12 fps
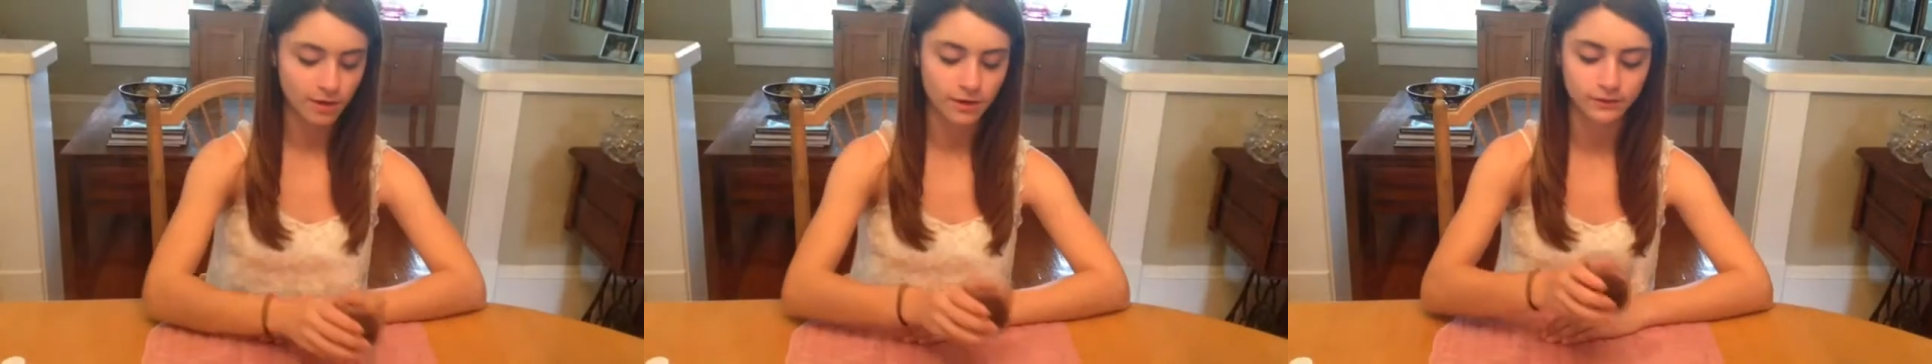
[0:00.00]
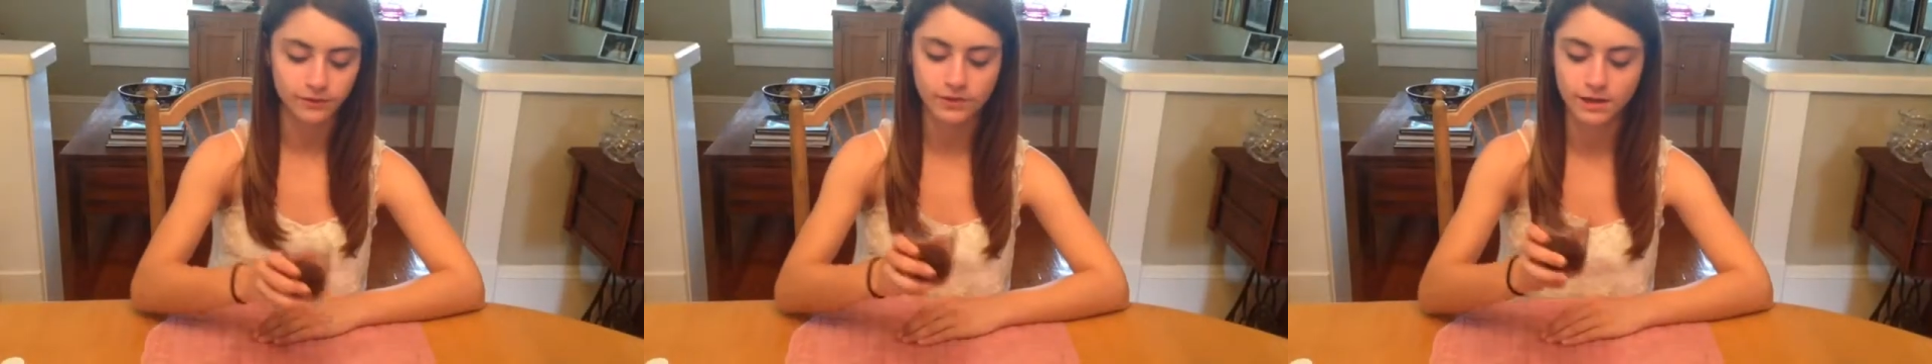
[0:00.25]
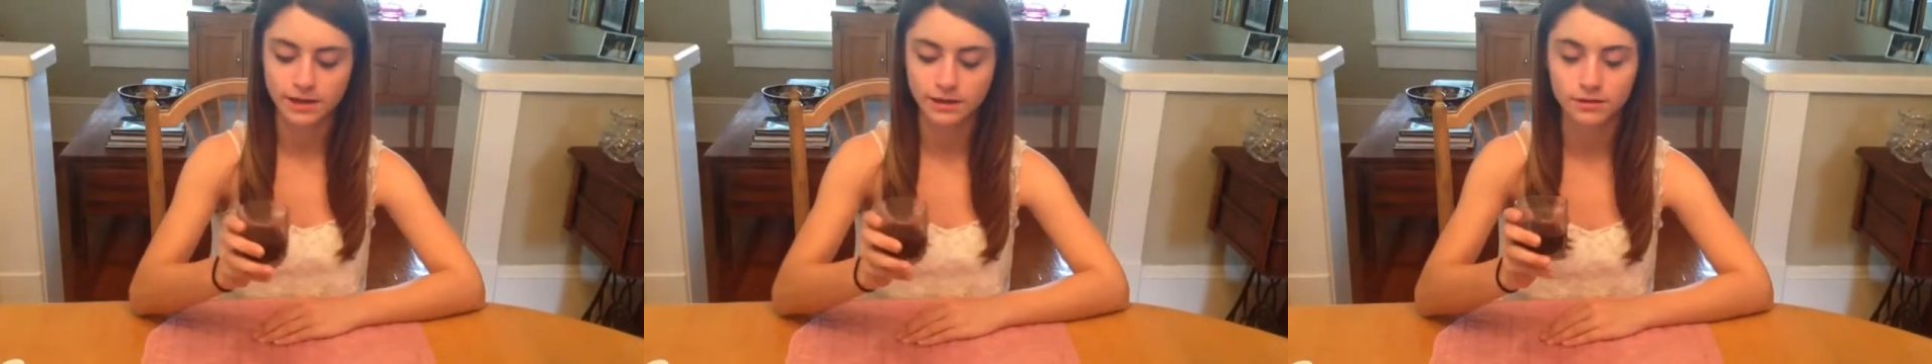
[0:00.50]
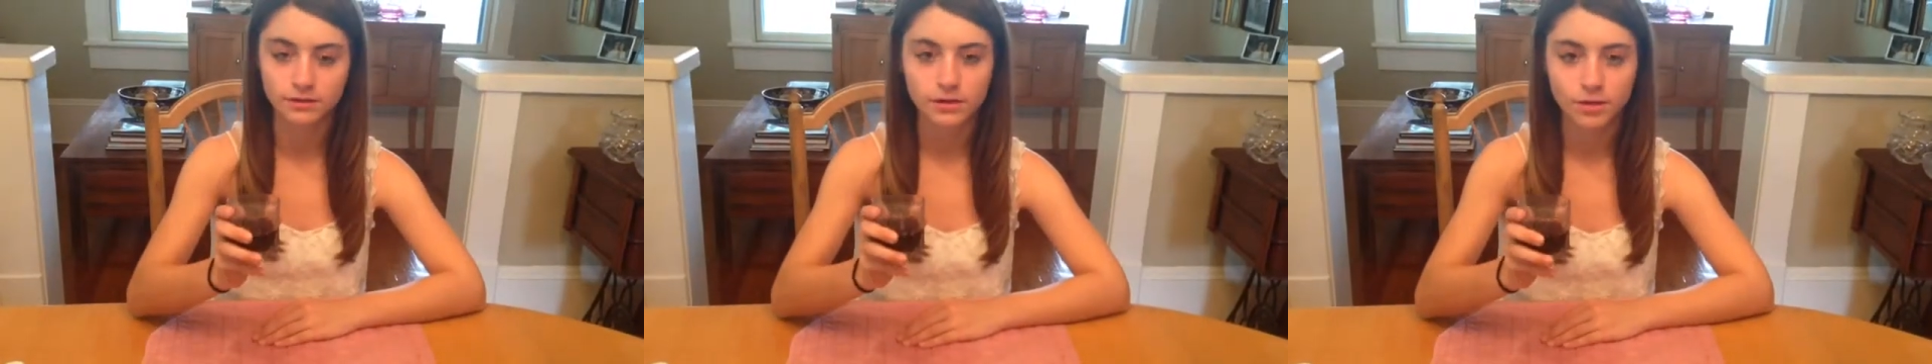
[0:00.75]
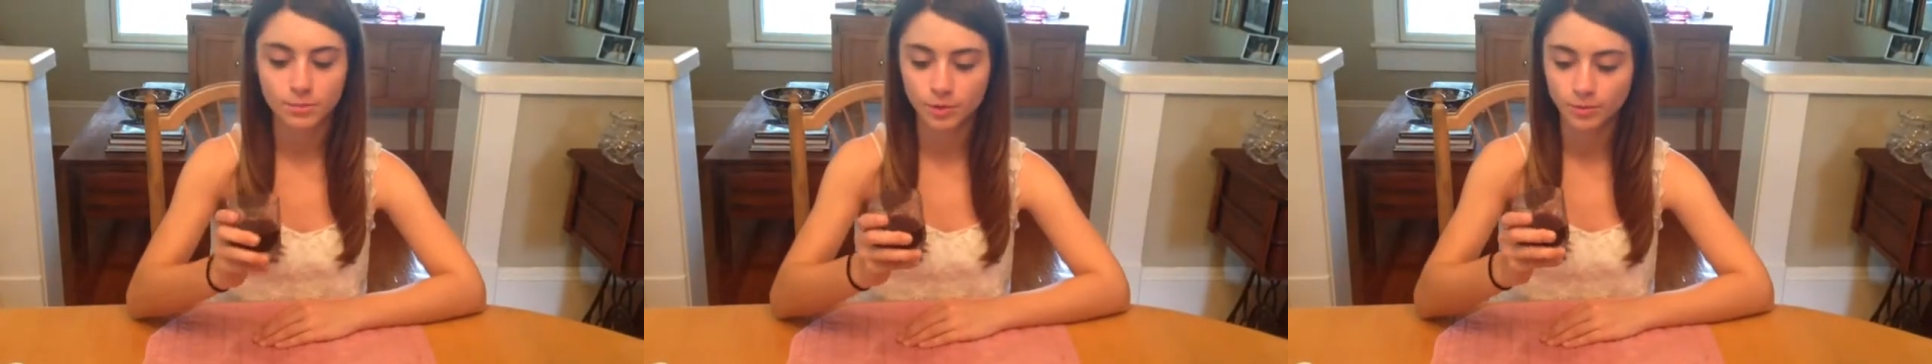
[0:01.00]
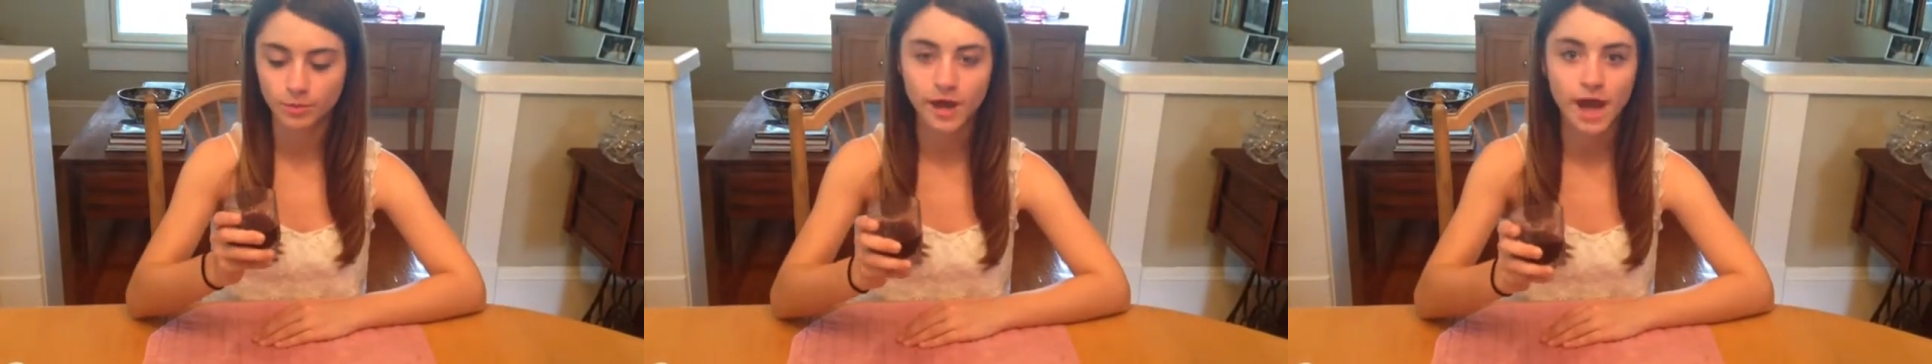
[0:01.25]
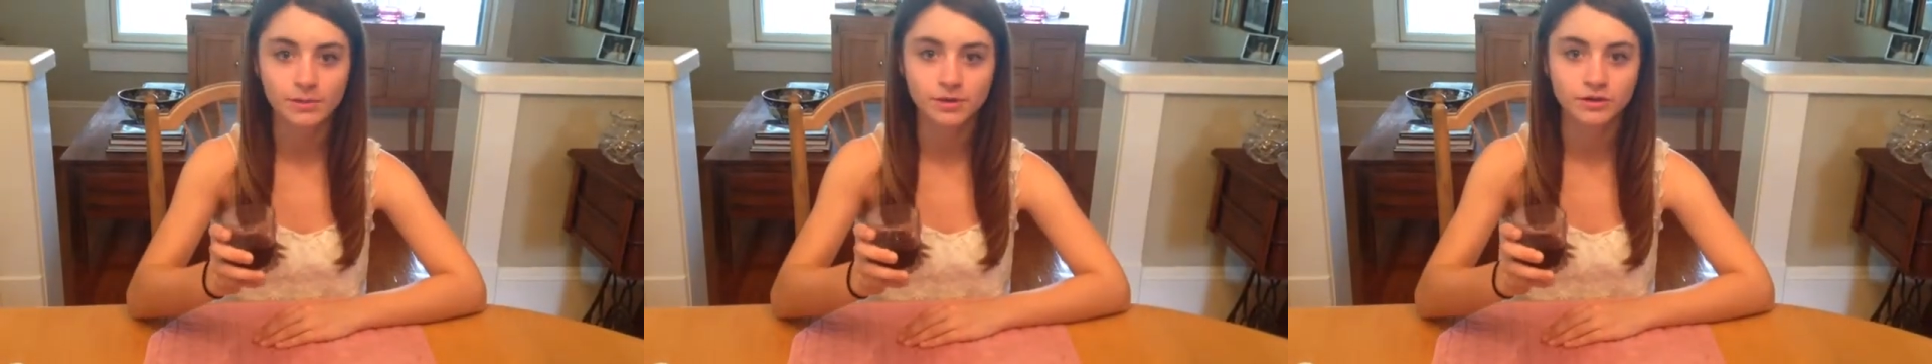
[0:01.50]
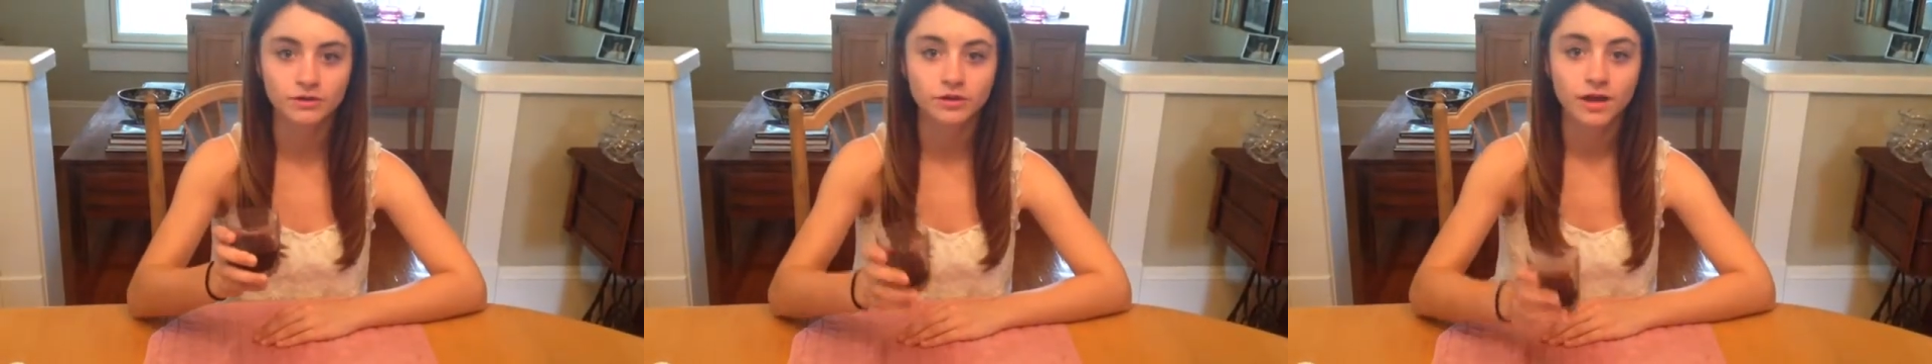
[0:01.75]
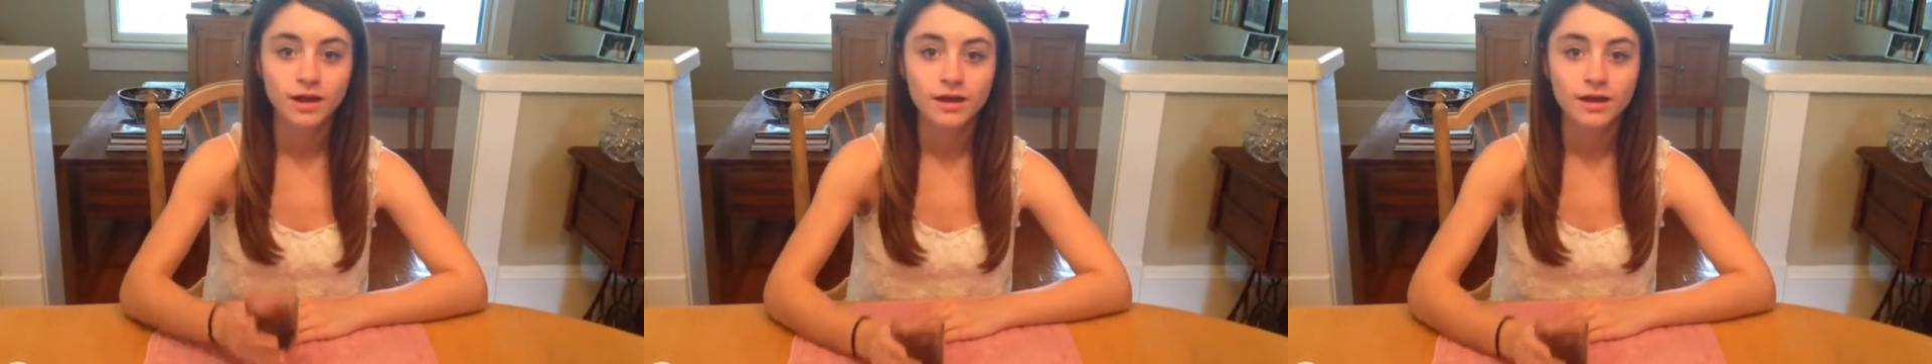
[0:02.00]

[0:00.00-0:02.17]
of the purple cabbage,